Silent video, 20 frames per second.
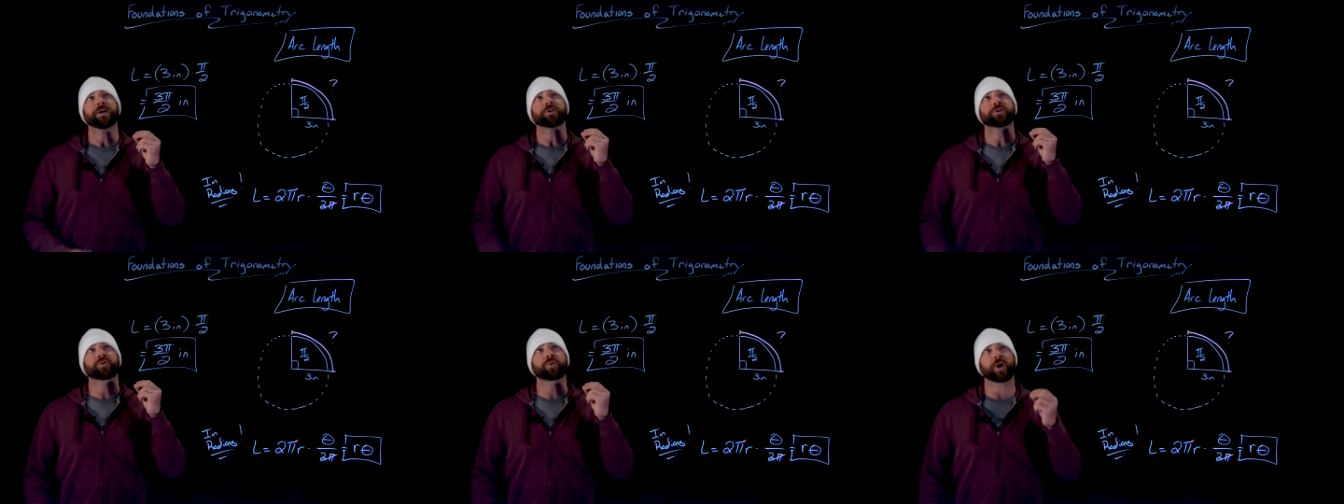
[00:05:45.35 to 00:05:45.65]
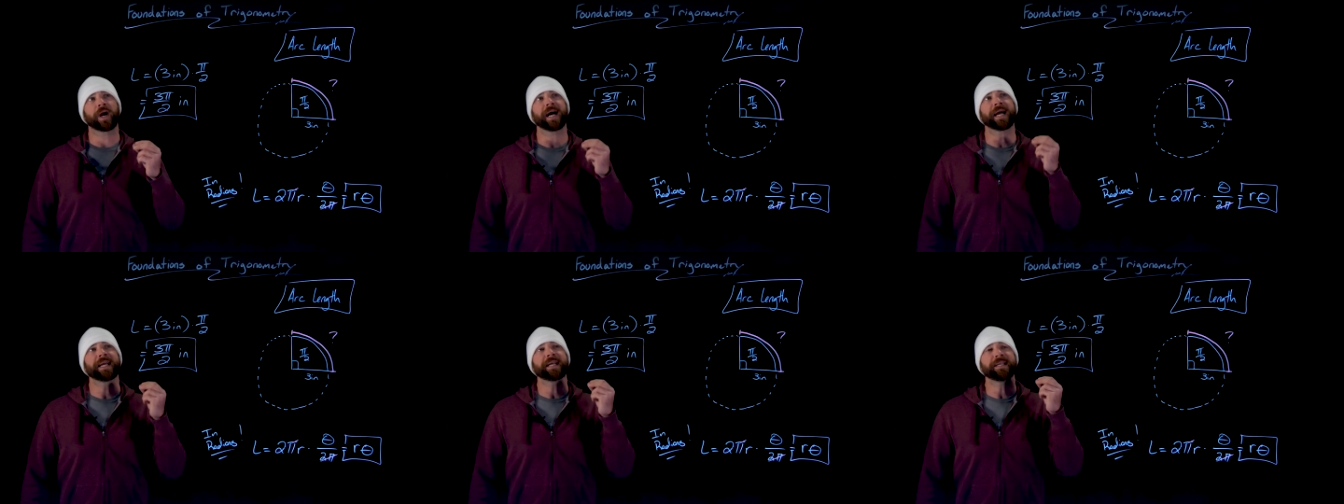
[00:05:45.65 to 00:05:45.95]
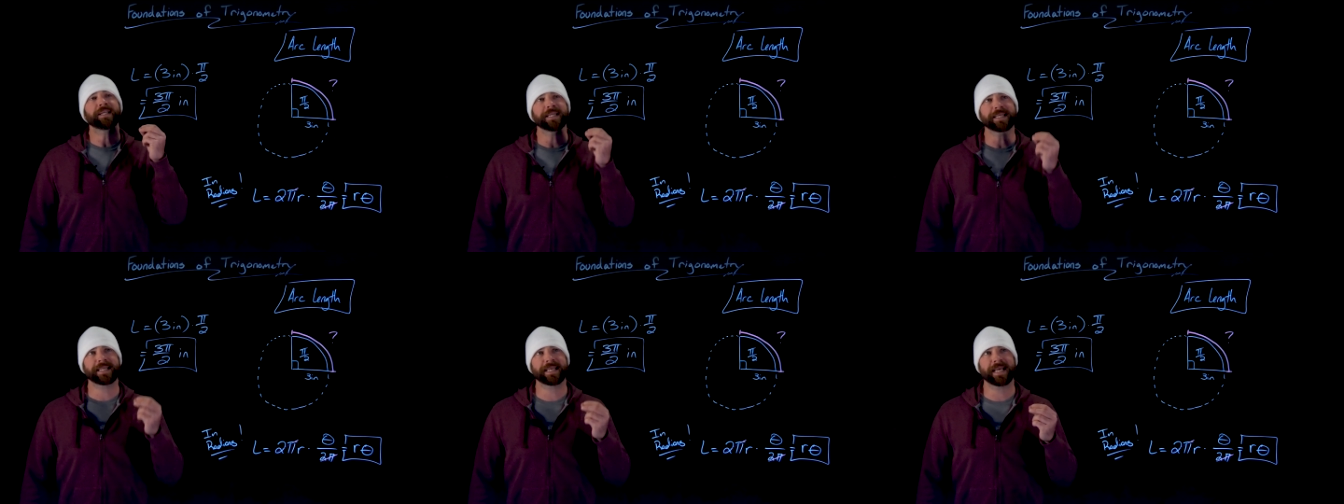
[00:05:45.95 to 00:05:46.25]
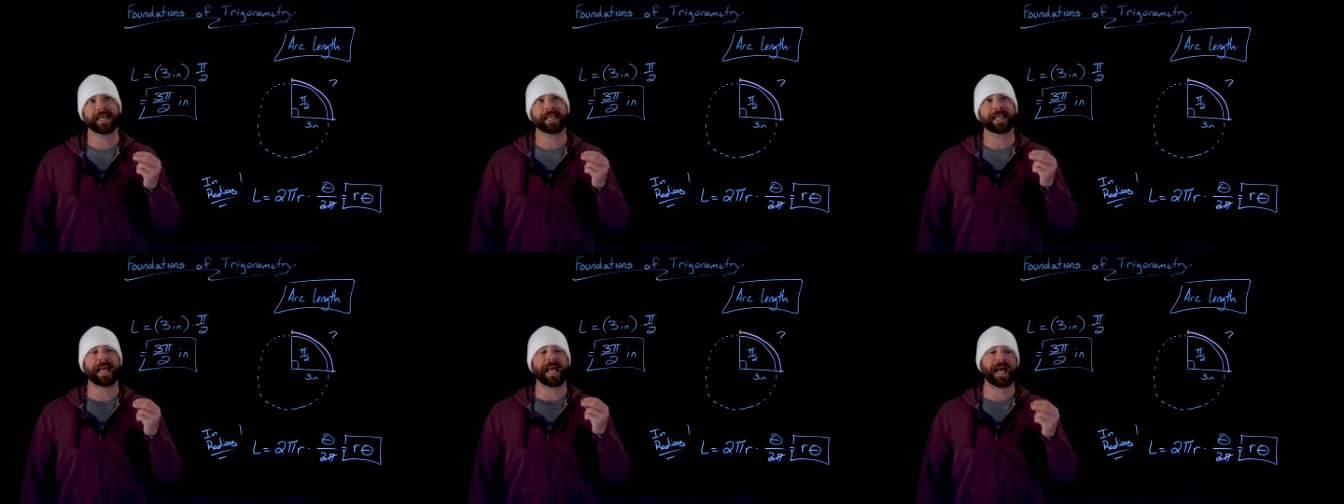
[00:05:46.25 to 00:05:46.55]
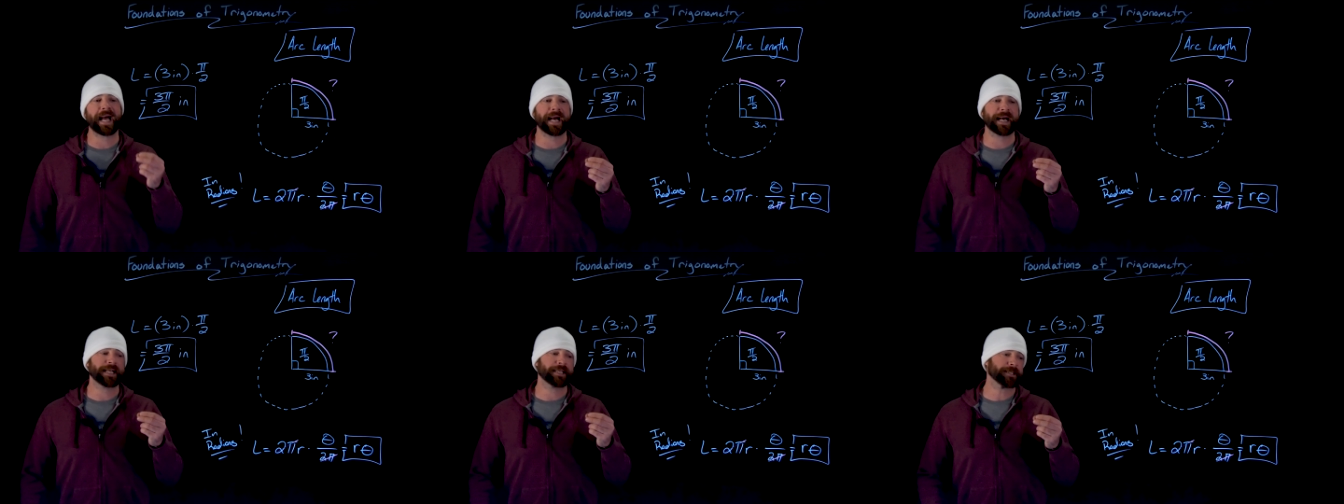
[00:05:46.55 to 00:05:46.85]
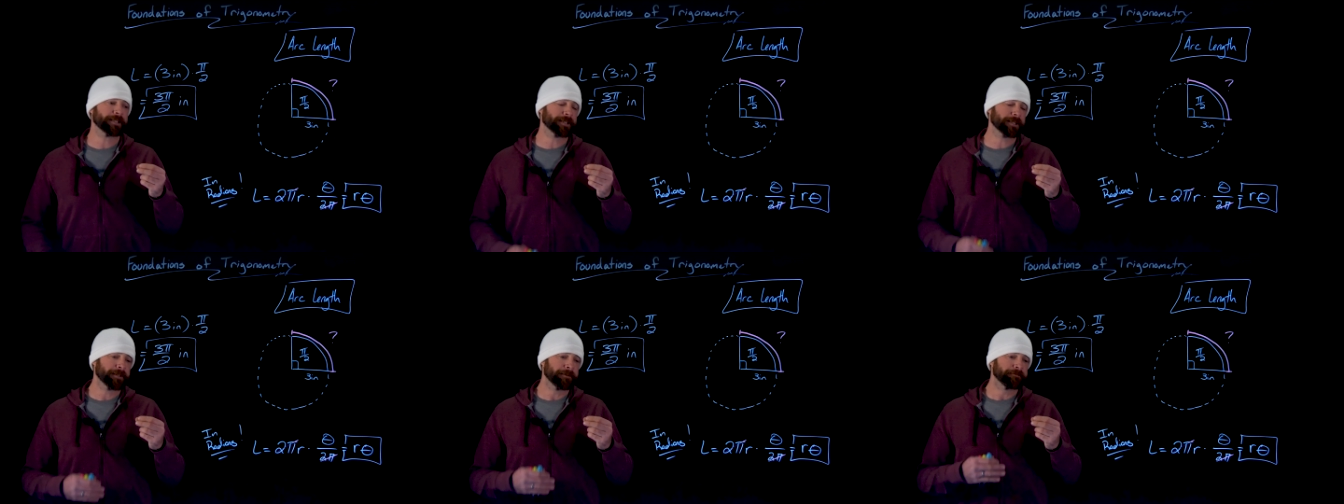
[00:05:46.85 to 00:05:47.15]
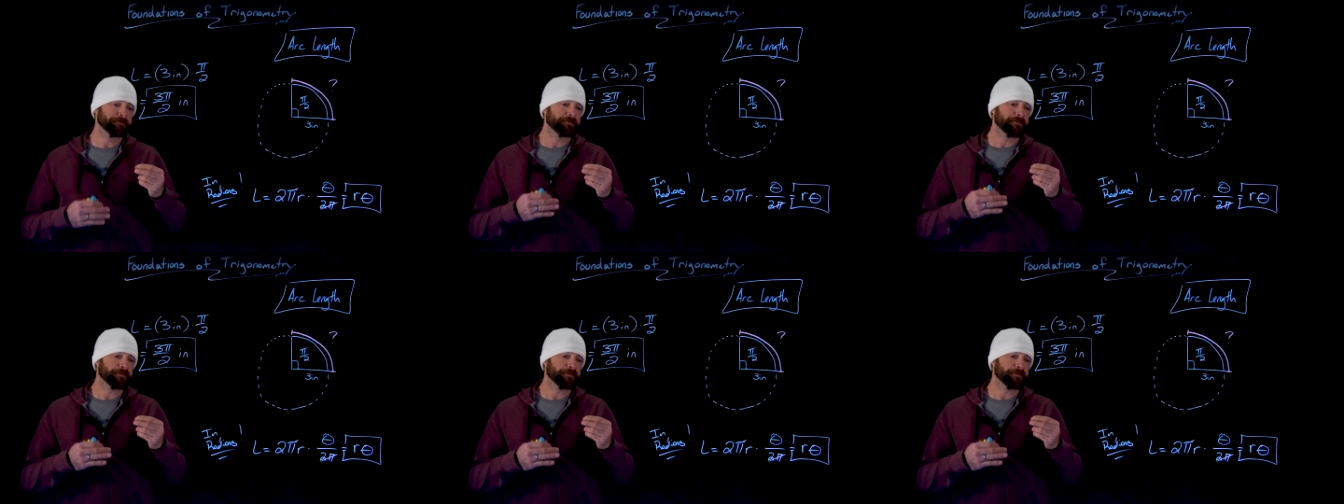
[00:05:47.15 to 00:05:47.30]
trying to get as